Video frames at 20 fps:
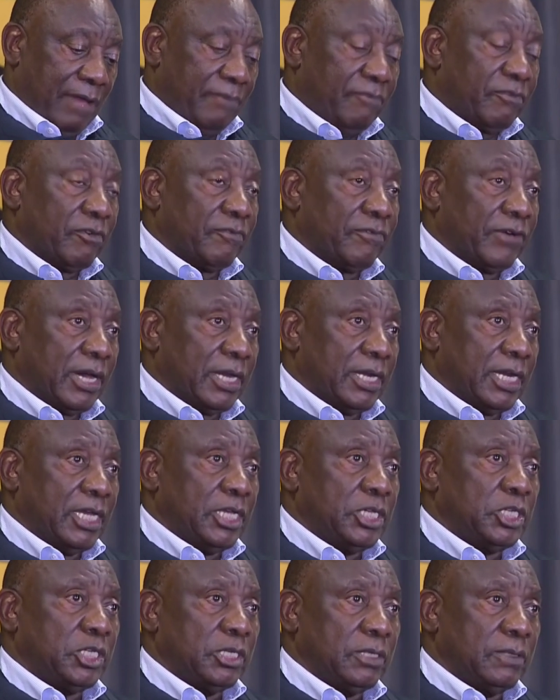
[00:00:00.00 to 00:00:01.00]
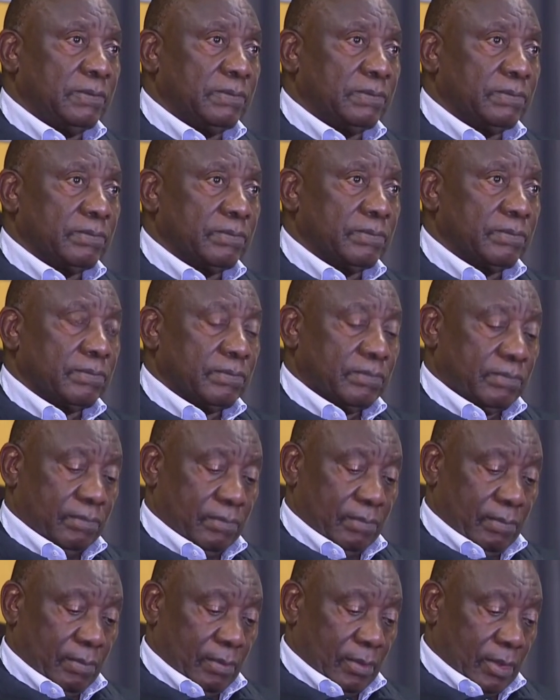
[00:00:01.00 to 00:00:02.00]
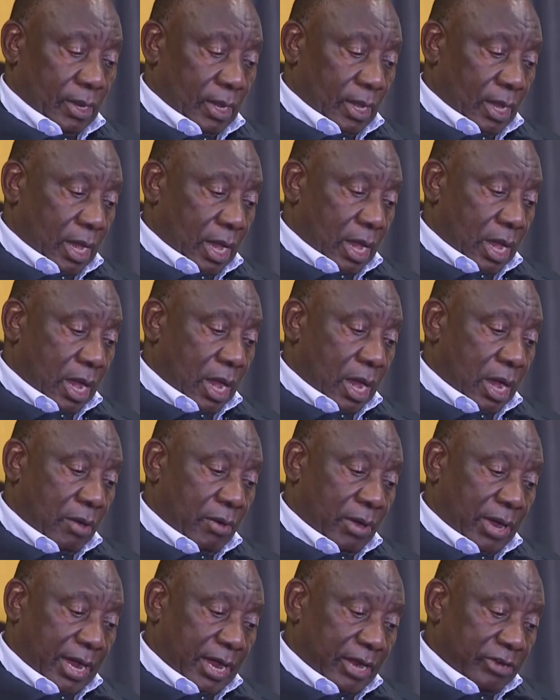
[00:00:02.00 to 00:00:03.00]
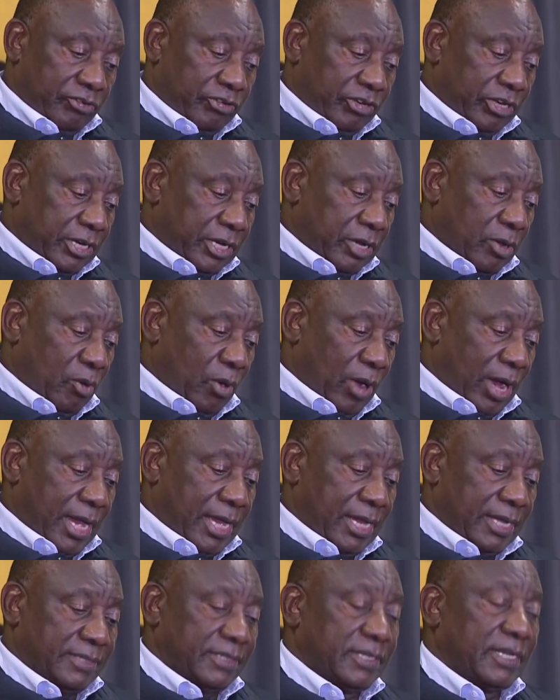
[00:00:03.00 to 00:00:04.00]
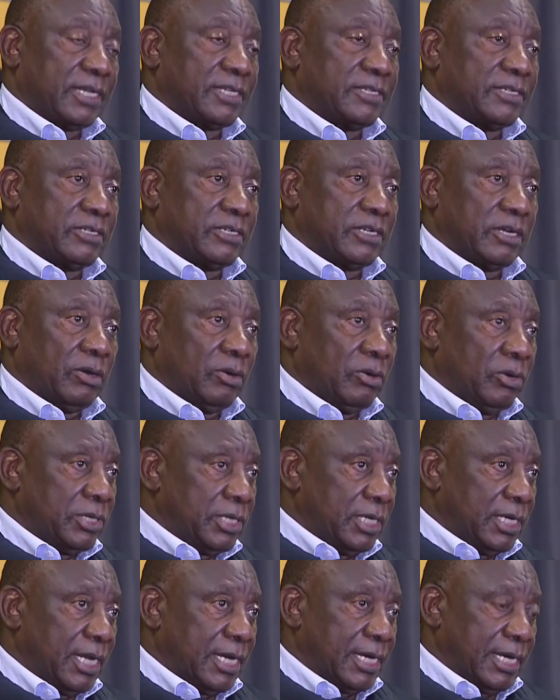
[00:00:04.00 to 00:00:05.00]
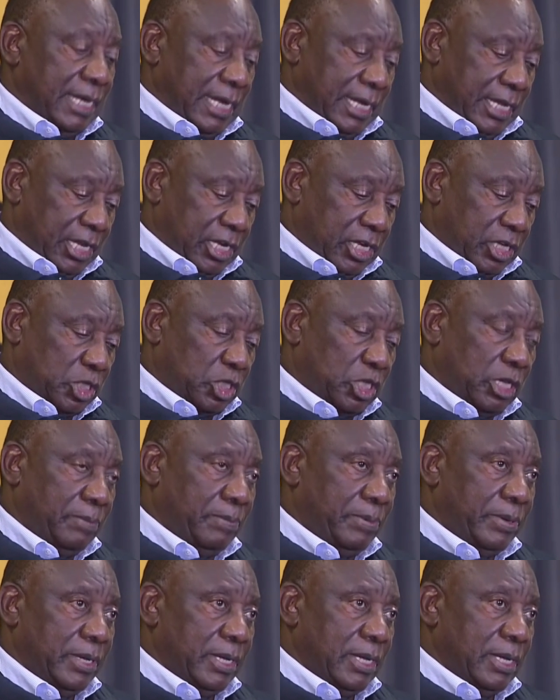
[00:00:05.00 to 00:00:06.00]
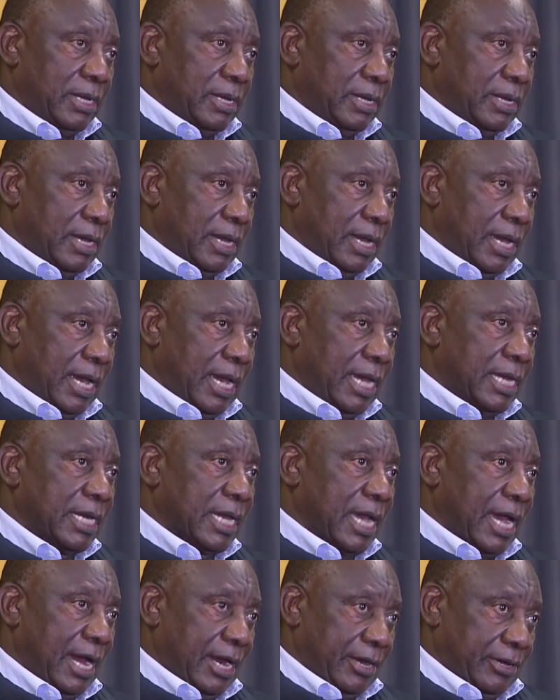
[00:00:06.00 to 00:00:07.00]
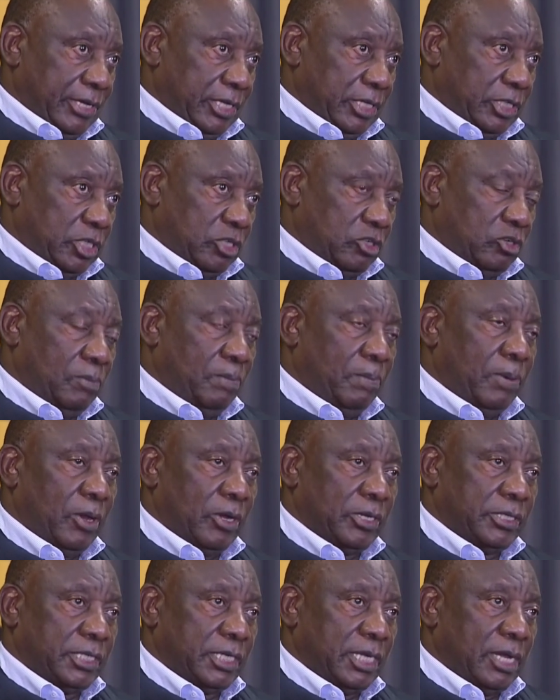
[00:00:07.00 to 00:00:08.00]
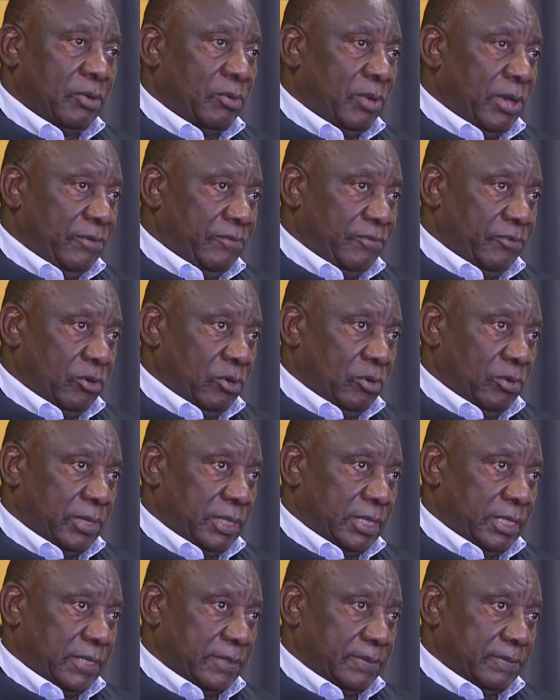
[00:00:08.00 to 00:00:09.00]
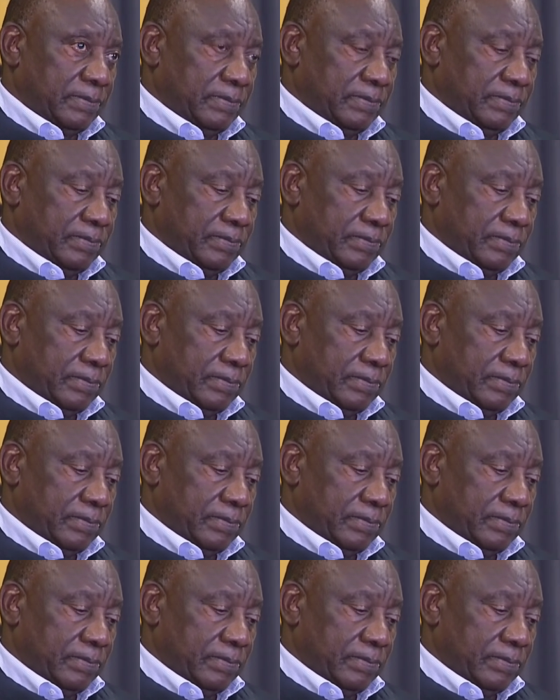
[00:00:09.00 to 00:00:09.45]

in the life of our nation. Our country requires extraordinary leadership and courage to plot a way forward.